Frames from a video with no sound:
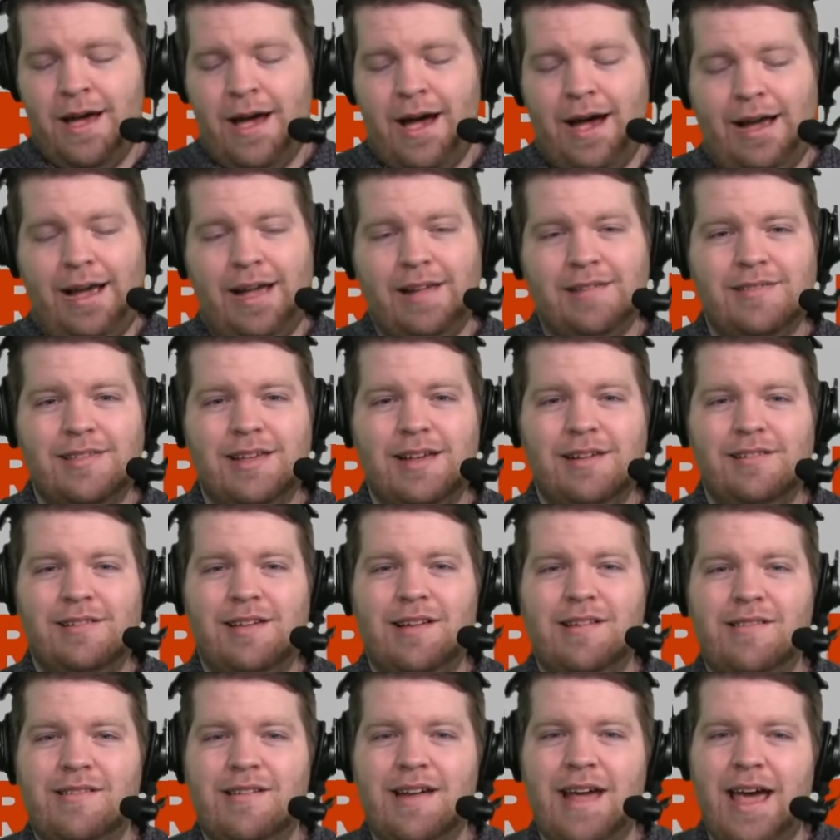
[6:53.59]
I guess things
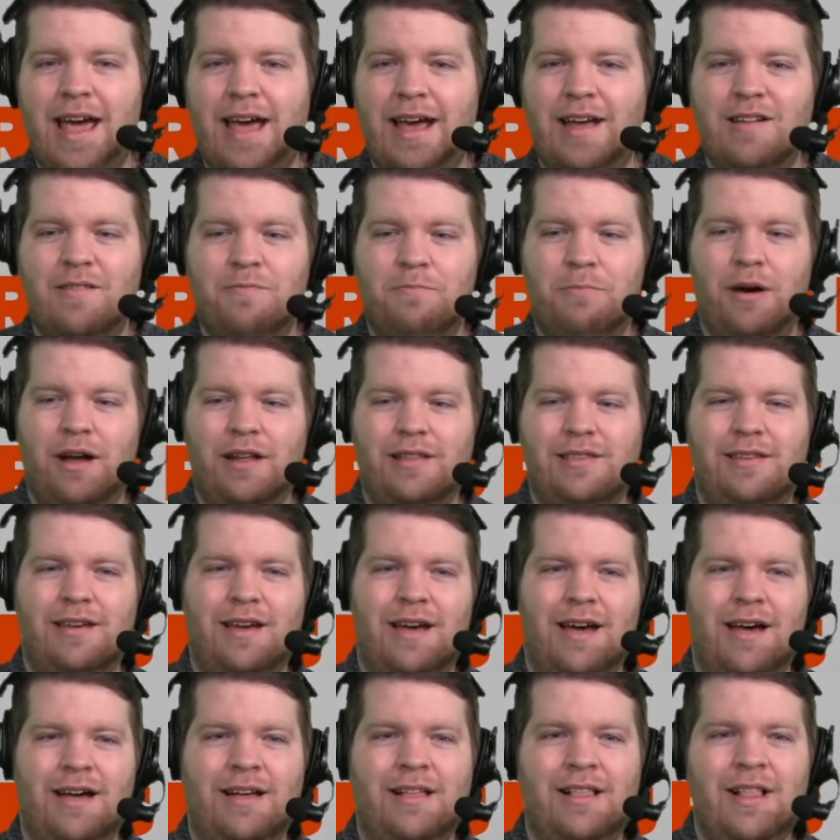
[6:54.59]
can change, but
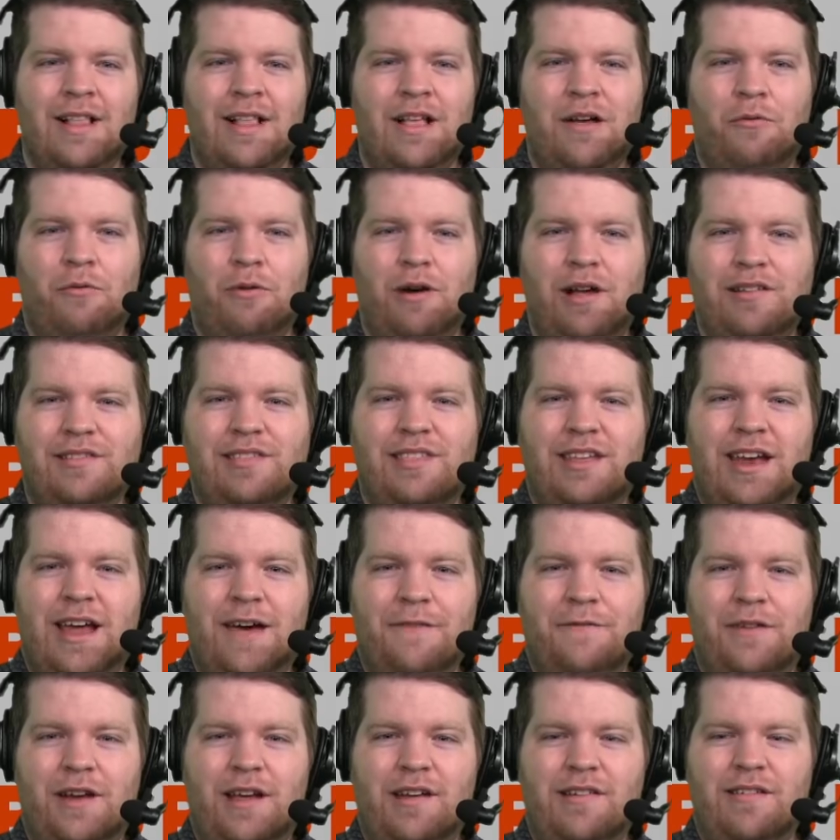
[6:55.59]
what is the
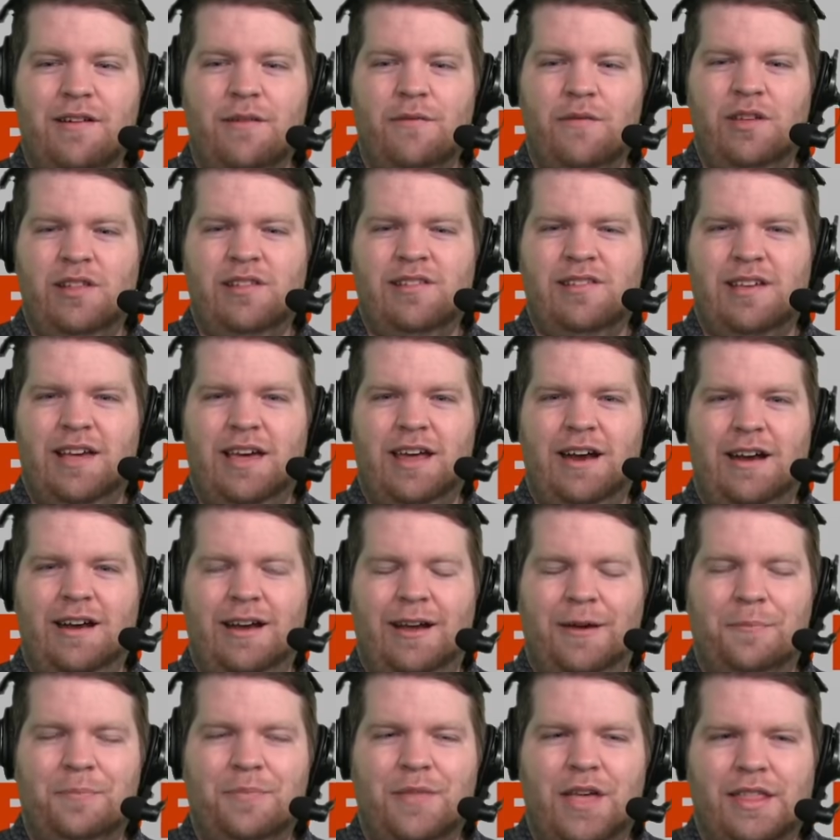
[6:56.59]
definition of
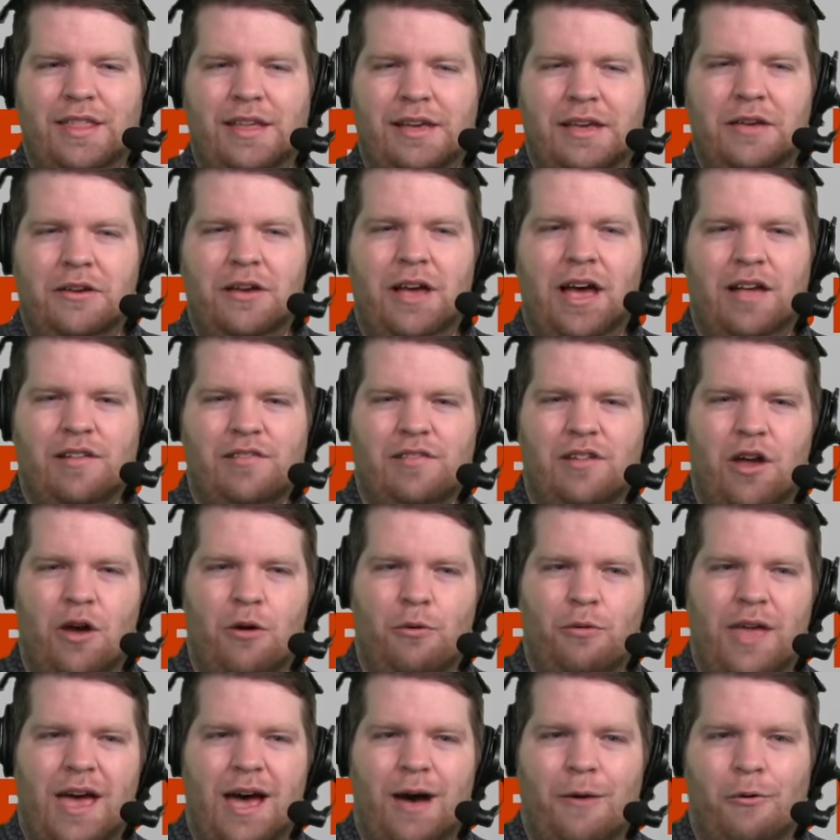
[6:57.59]
insanity? I think you guys
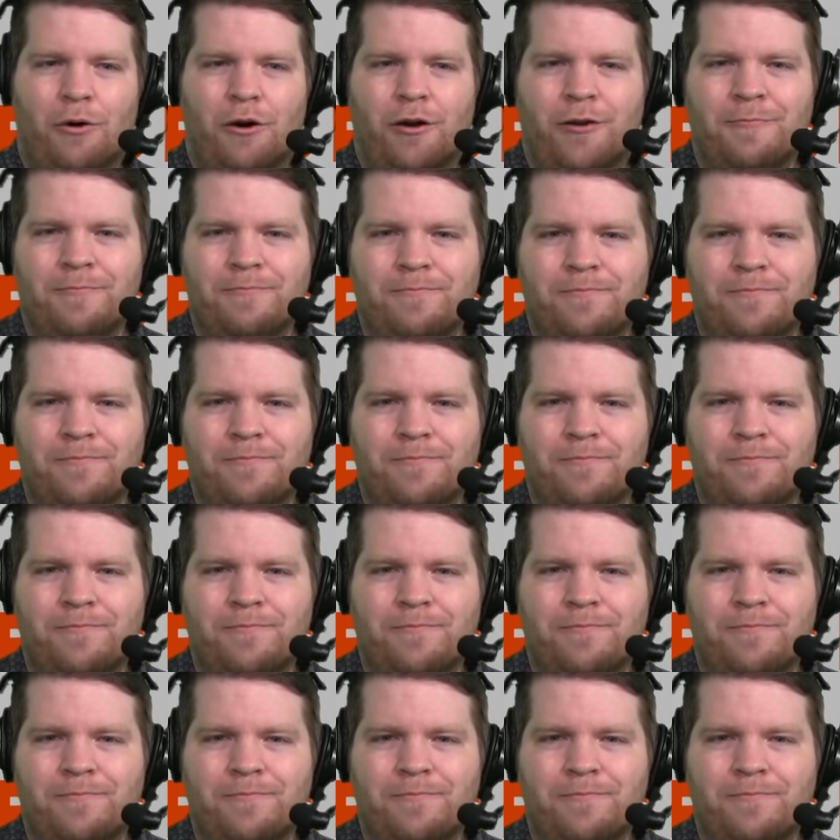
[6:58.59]
know that one.